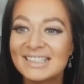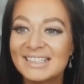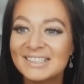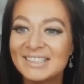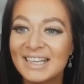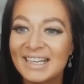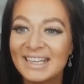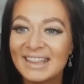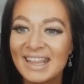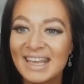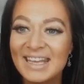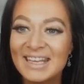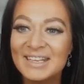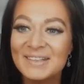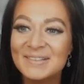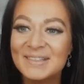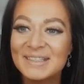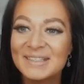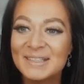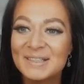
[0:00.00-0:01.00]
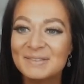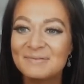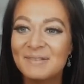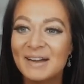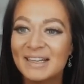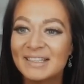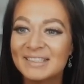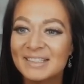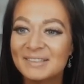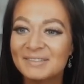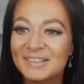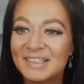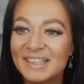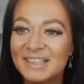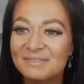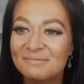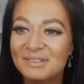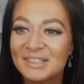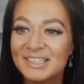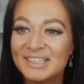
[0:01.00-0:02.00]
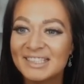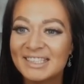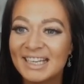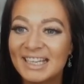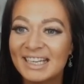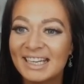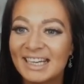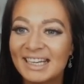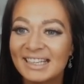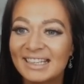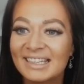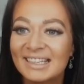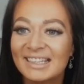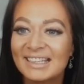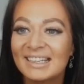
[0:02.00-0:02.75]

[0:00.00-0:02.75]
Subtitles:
CJ, thank you so much. I really appreciate it.